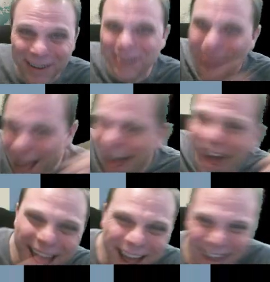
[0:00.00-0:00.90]
we're
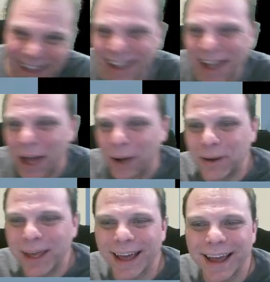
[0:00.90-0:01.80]
back.
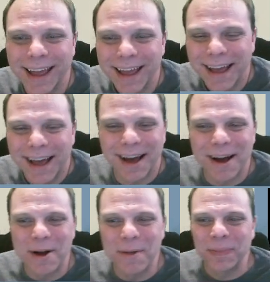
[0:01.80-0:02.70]
Okay.
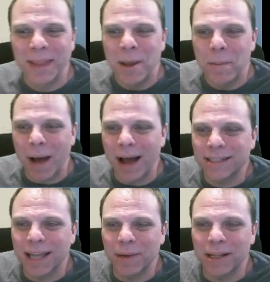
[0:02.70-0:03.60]

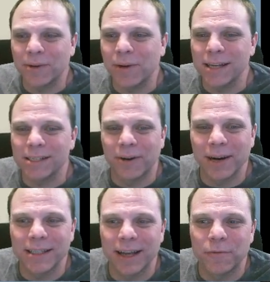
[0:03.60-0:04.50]
Balanced chemical equation
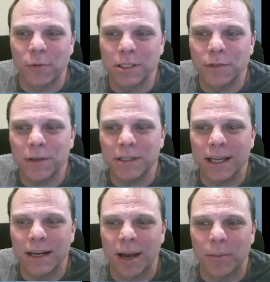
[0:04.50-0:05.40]
already done for us. If you
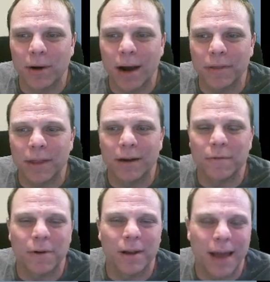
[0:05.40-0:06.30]
see a number out there
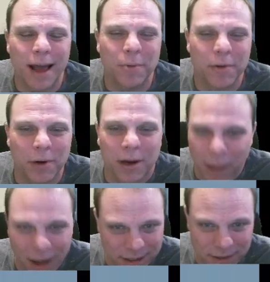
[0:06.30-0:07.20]
in front of that, we've already
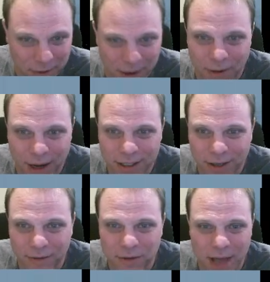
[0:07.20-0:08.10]
balanced it for you, right? So
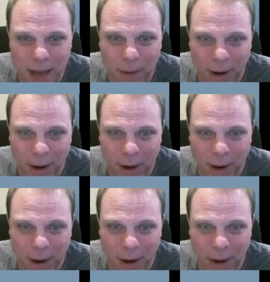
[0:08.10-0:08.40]
you don't have to do that